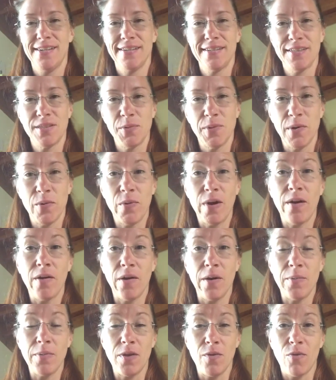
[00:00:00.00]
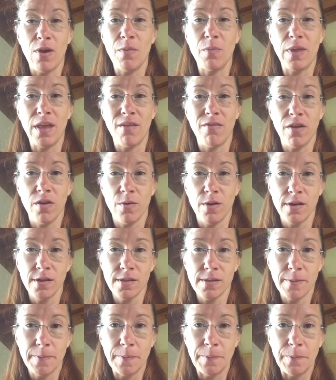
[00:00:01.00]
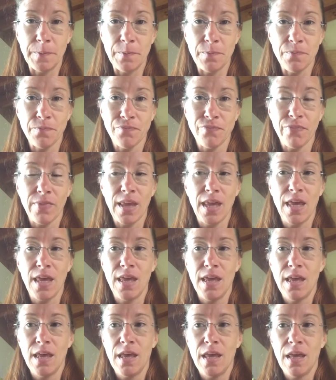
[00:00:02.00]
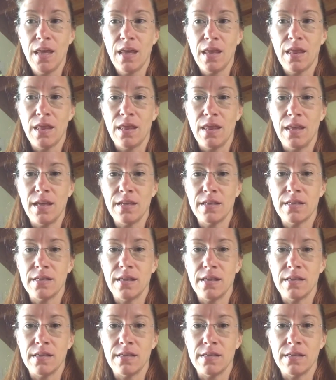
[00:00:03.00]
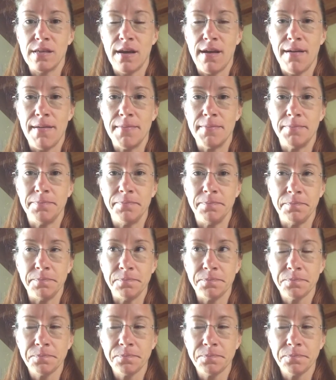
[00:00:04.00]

Just want to welcome you, replay viewers. This is um,